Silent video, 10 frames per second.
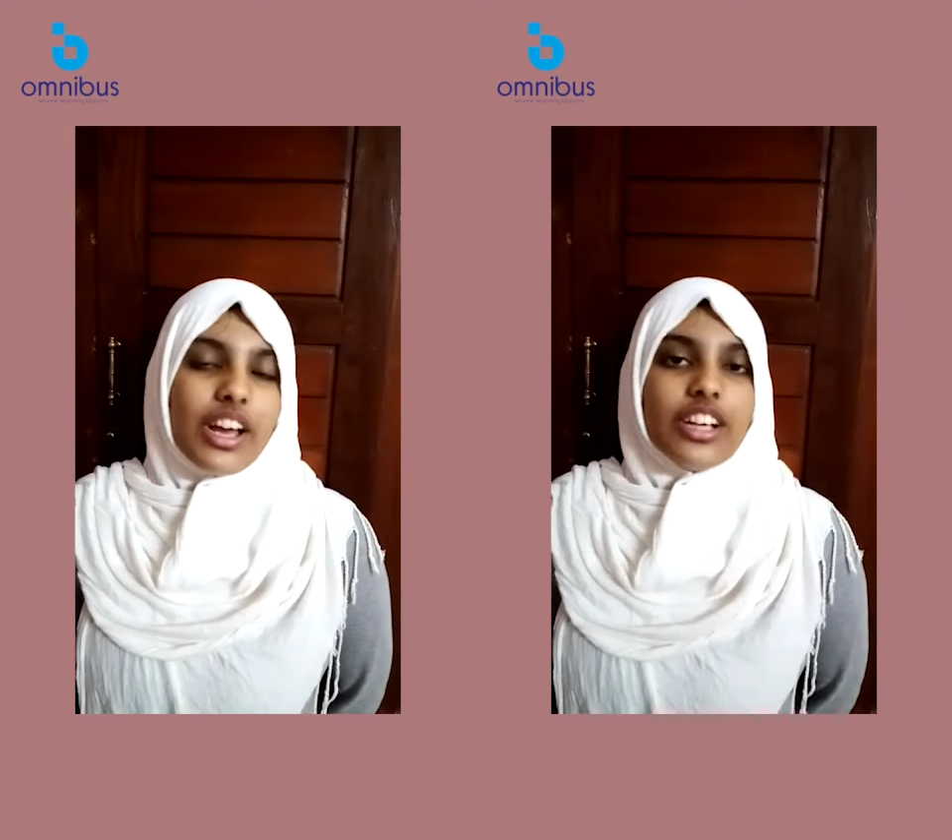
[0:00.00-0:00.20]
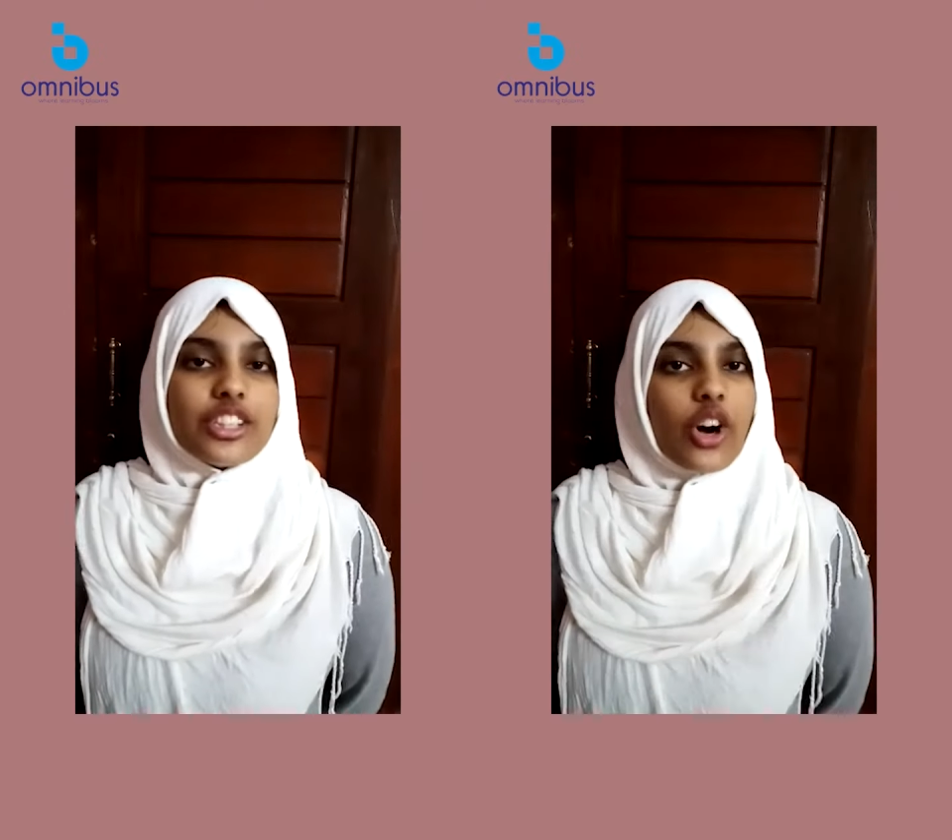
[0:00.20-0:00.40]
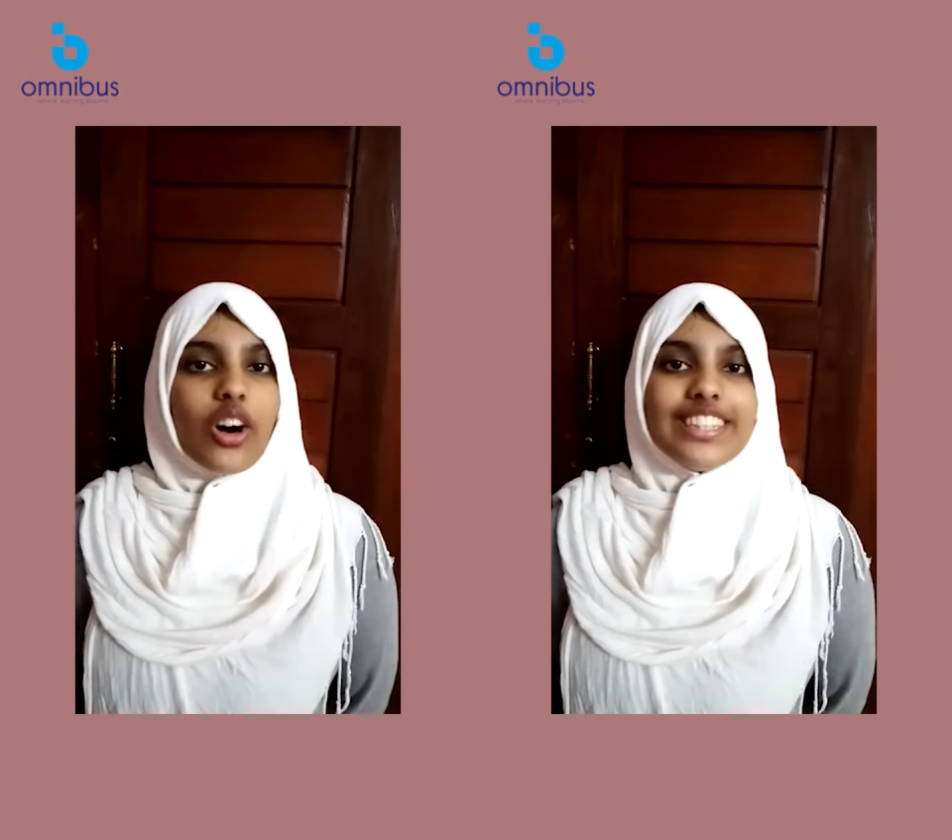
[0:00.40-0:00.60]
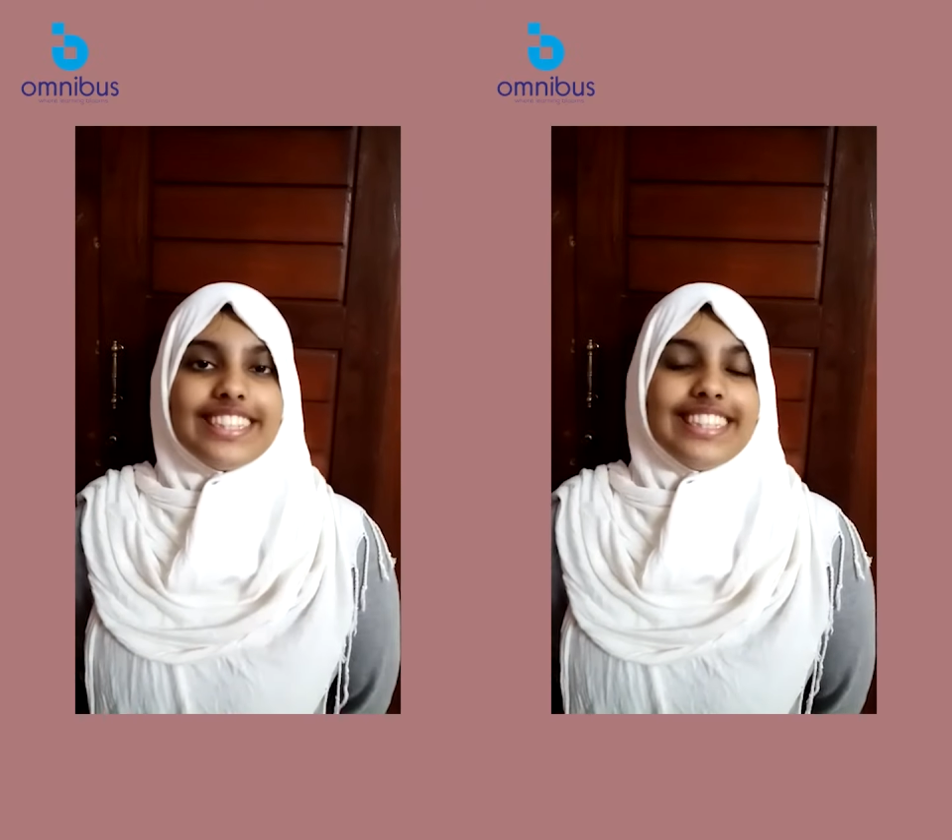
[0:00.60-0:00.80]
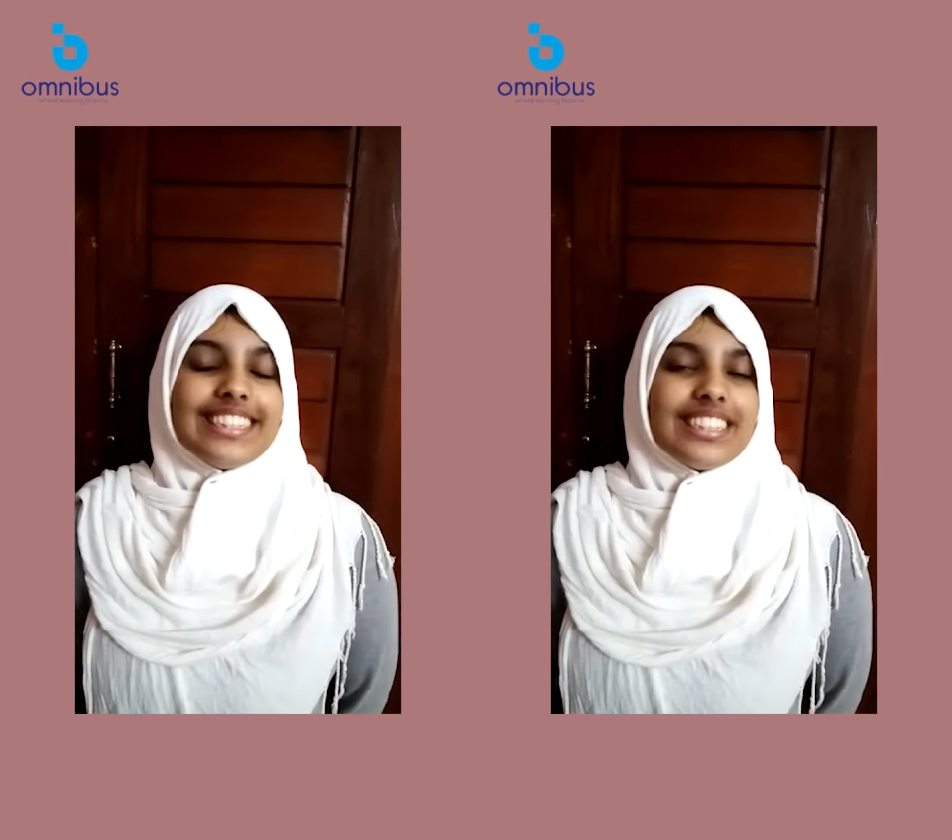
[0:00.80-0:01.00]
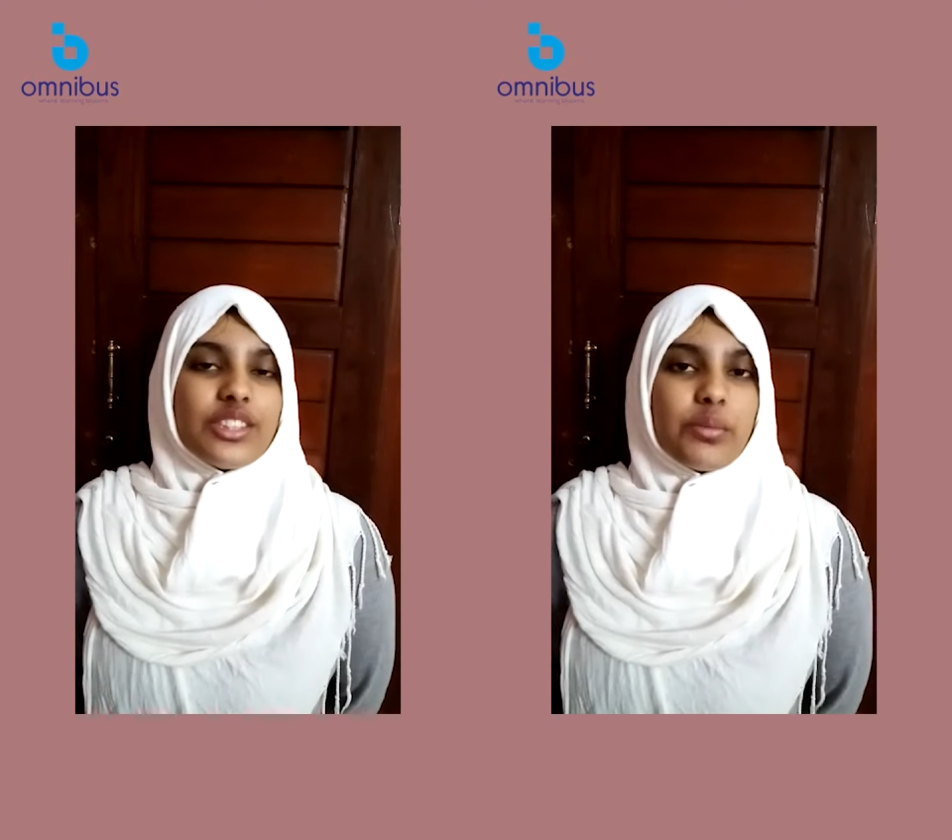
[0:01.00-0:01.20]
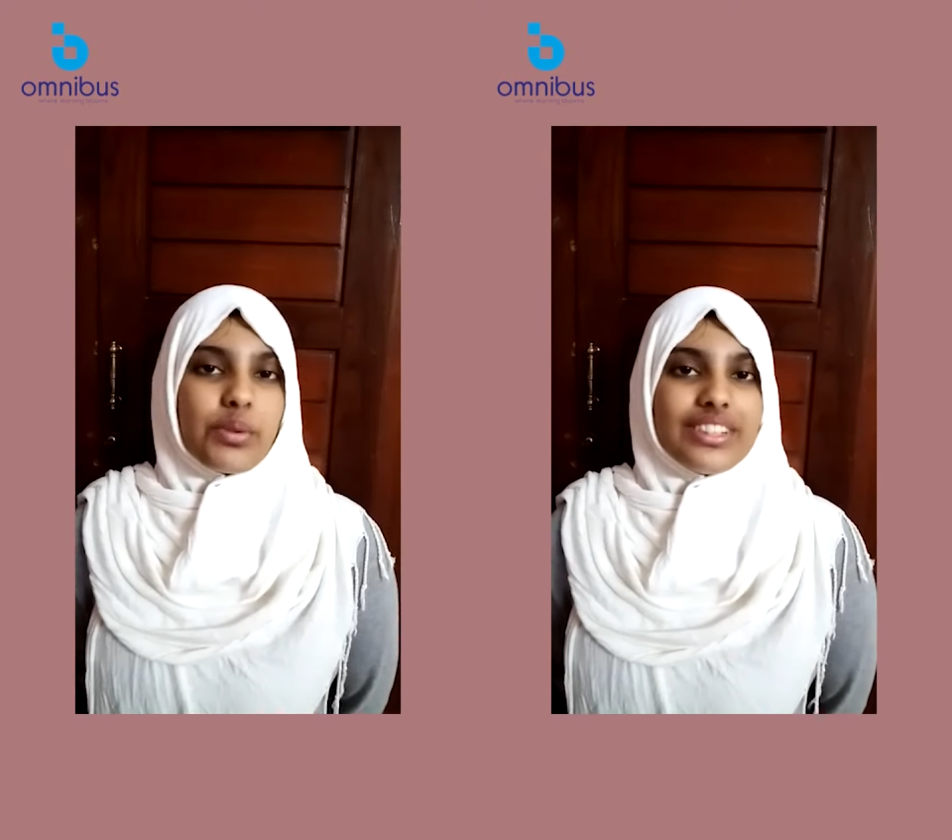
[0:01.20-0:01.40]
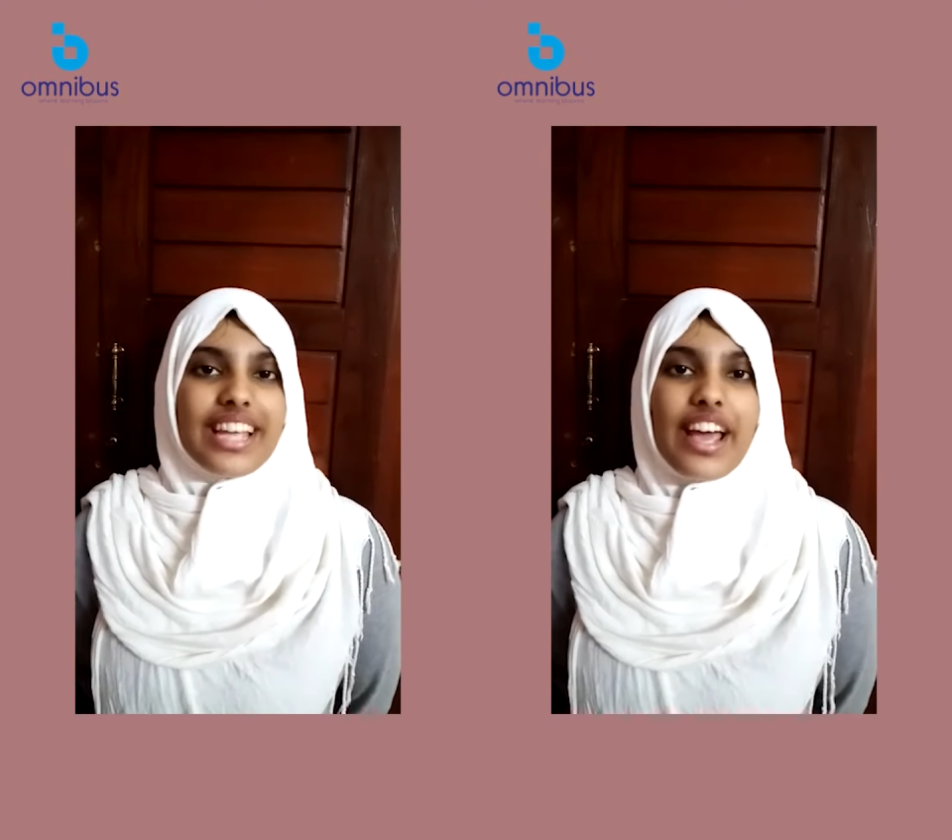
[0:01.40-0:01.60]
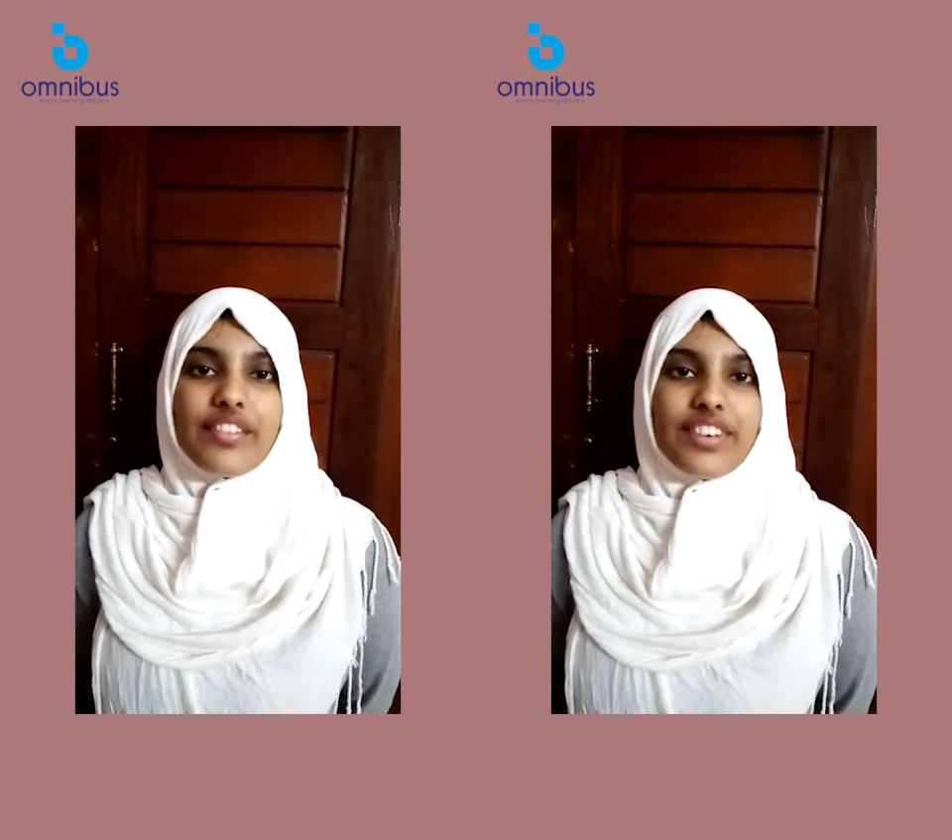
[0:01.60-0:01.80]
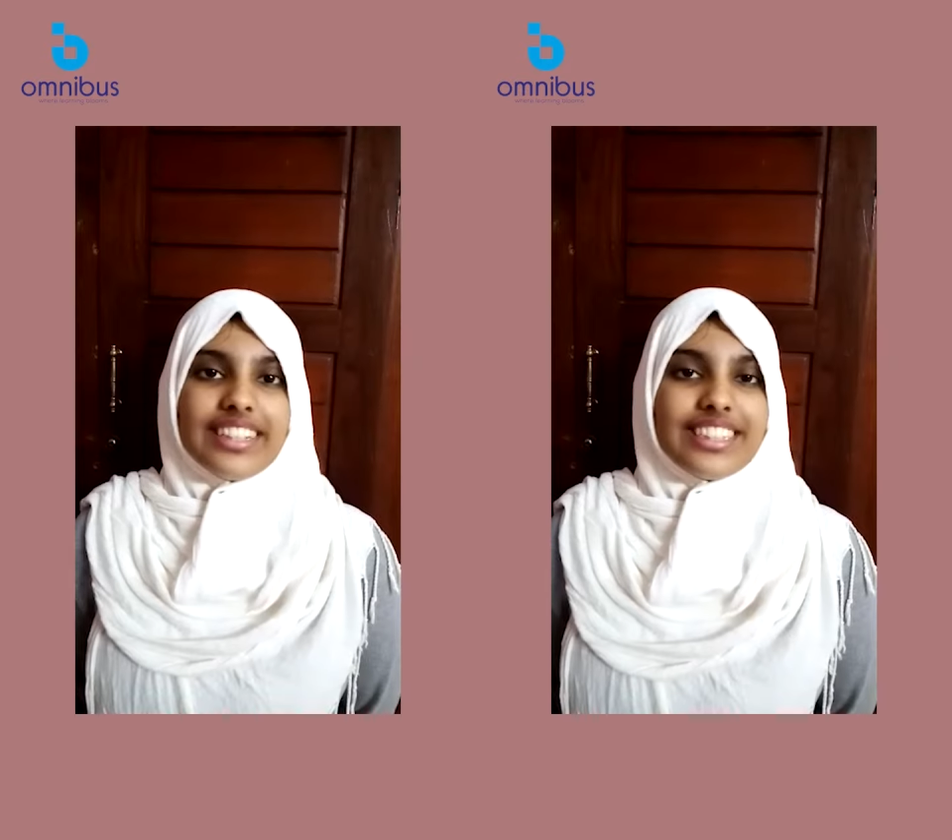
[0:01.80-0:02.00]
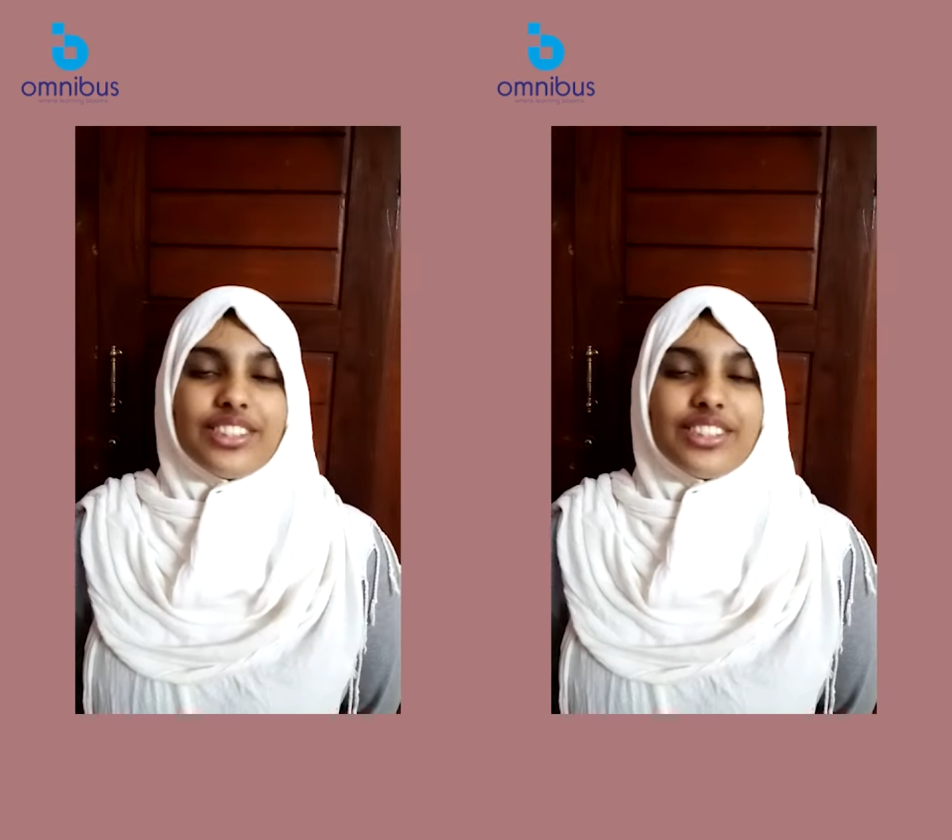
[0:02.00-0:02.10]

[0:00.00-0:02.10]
To all the teachers who put their efforts into